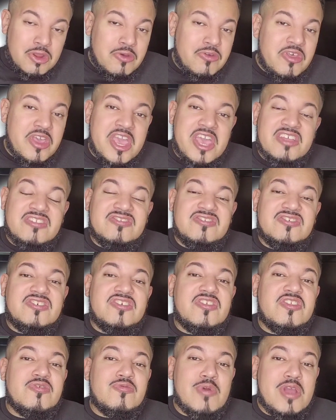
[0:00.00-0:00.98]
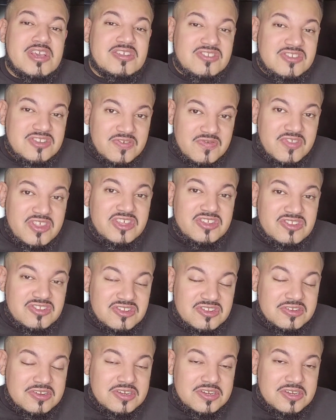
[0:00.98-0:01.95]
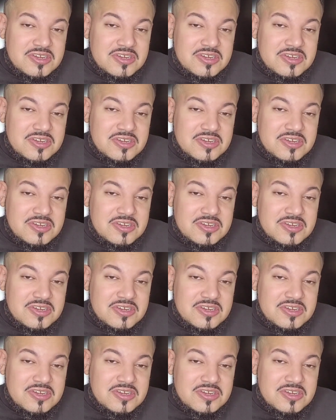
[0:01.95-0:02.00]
to know the answer to the rest of this